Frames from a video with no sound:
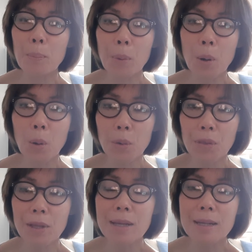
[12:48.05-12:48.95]

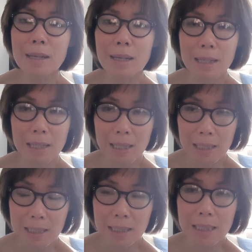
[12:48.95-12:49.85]
both
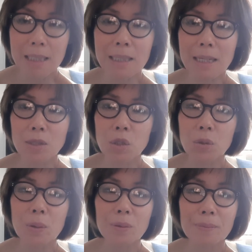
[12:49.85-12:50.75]

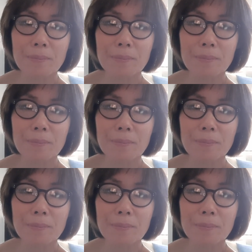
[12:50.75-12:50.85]
essential.